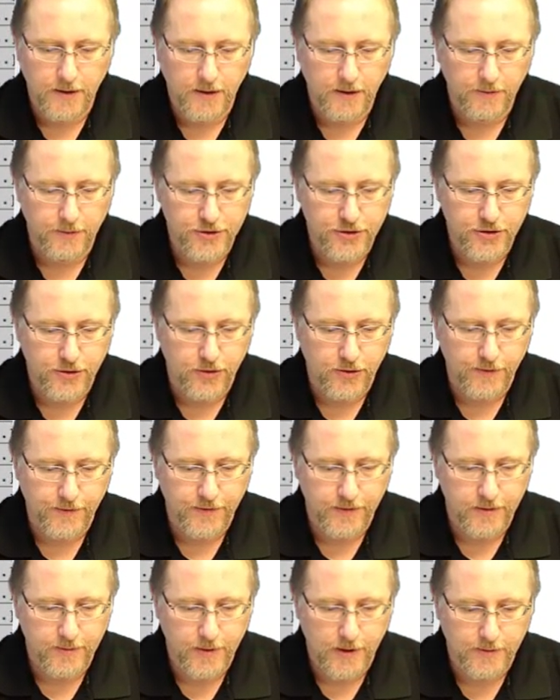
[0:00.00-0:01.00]
we should
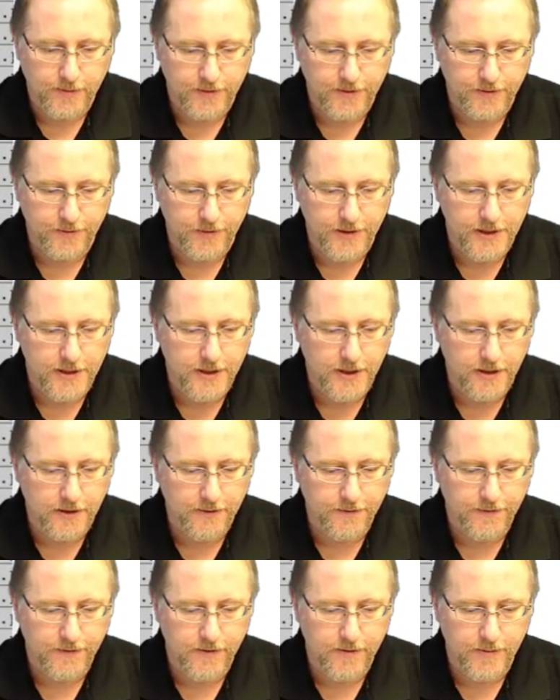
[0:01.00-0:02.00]
hopefully be able to read
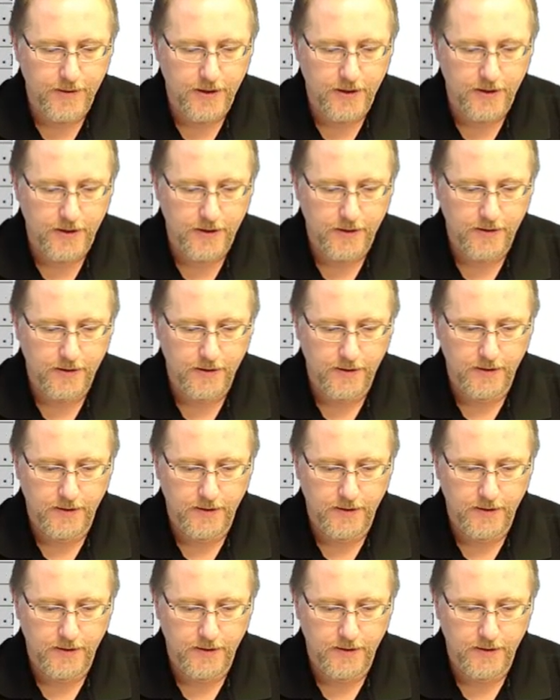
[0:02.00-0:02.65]
data from our